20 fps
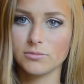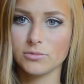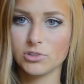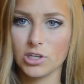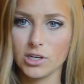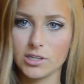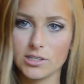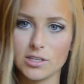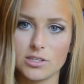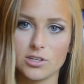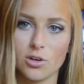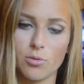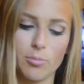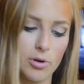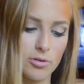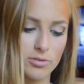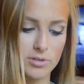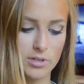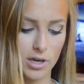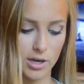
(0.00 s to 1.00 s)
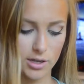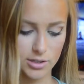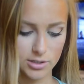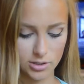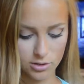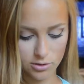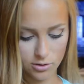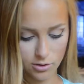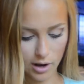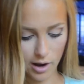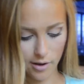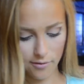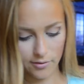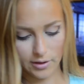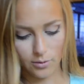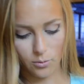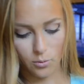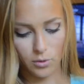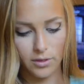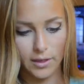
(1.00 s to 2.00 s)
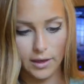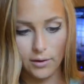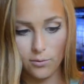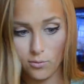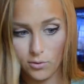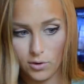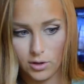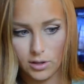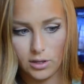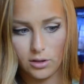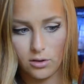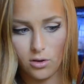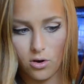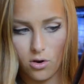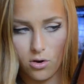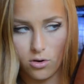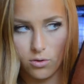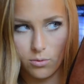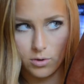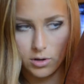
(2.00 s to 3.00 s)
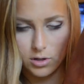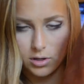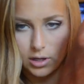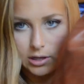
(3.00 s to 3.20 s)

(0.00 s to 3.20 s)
does this on both sides, so you don't have like one like really long one.